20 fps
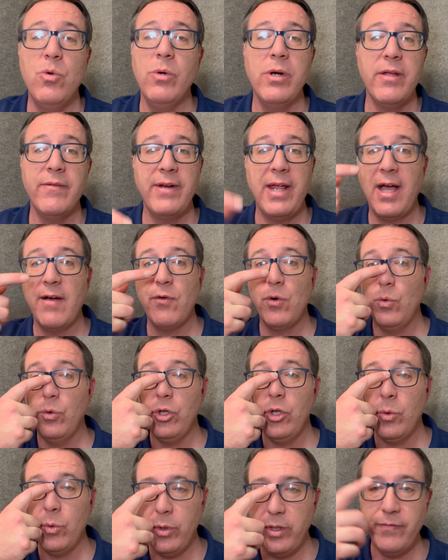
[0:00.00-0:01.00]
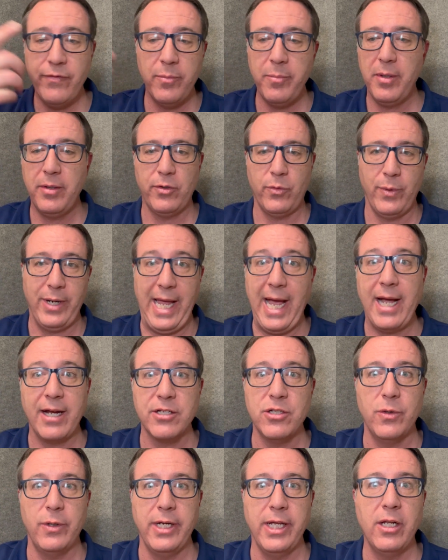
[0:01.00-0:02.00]
won't even have a you won't even be able to react
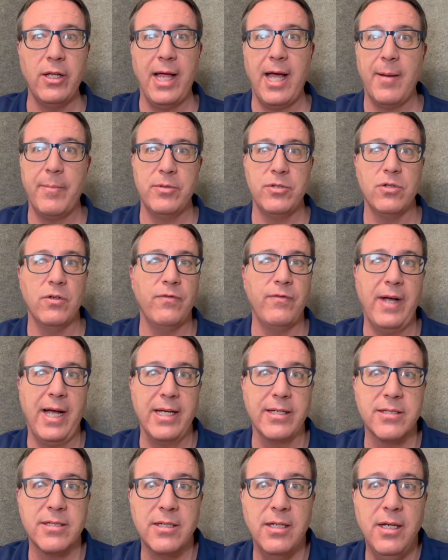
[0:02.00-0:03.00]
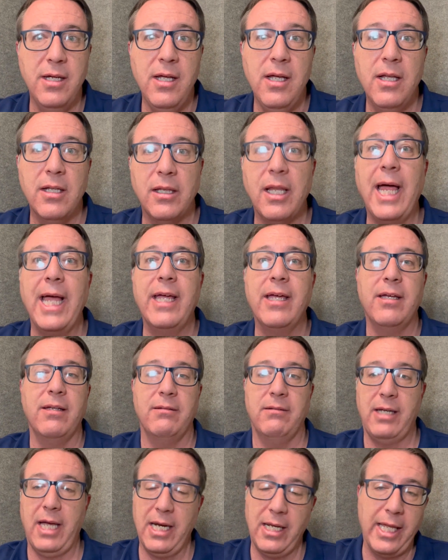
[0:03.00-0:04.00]
to it. It'll happen so fast, like
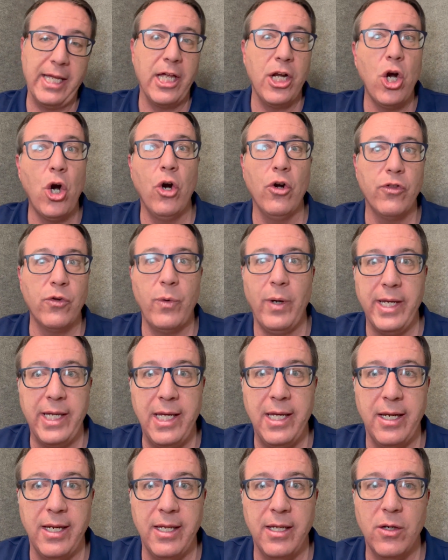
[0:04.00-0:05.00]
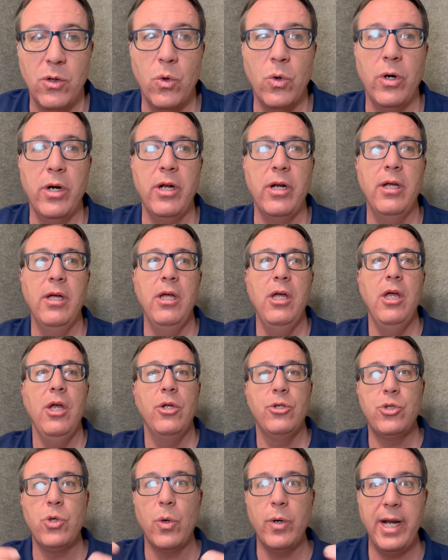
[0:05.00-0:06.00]
kind of like an earthquake hitting or a
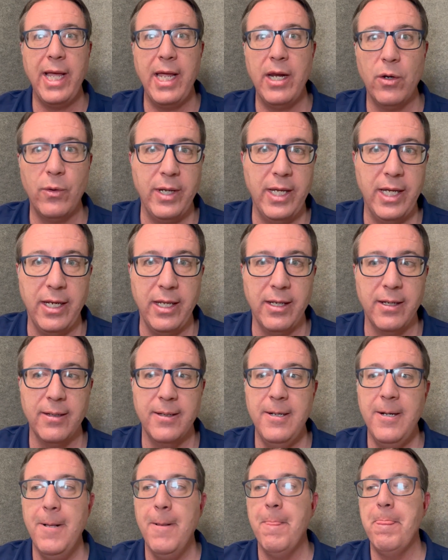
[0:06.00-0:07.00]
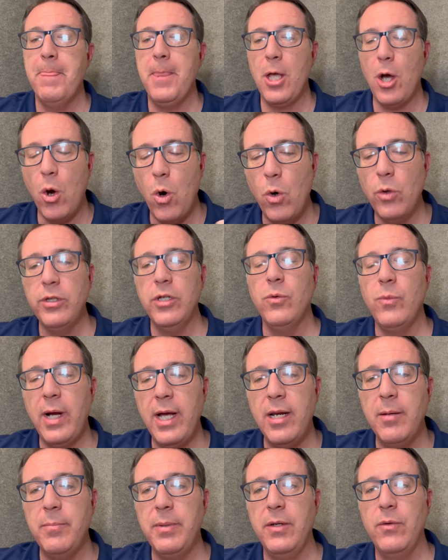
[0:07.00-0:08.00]
tornado hitting. The only way
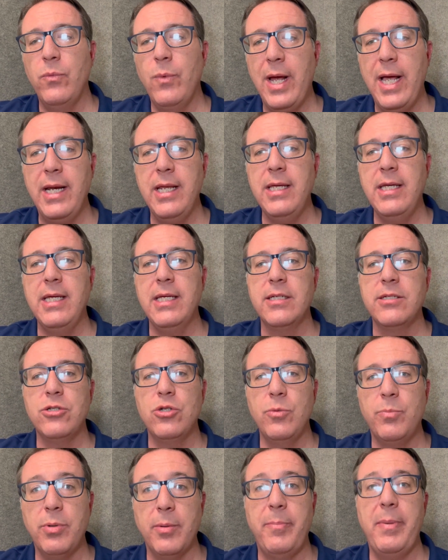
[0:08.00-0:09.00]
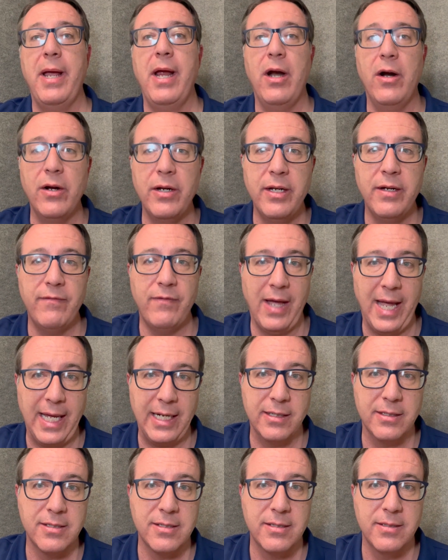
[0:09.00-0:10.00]
to be ready is to prepare in
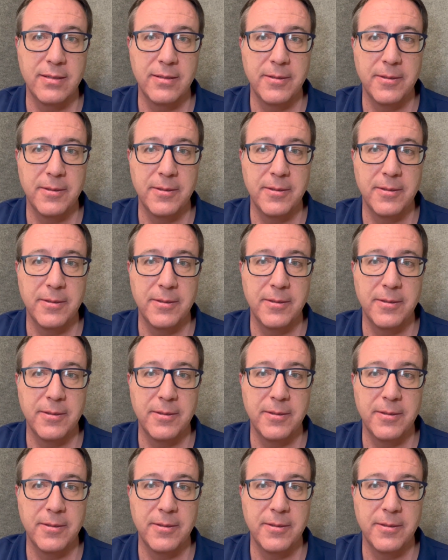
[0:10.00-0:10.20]
advance,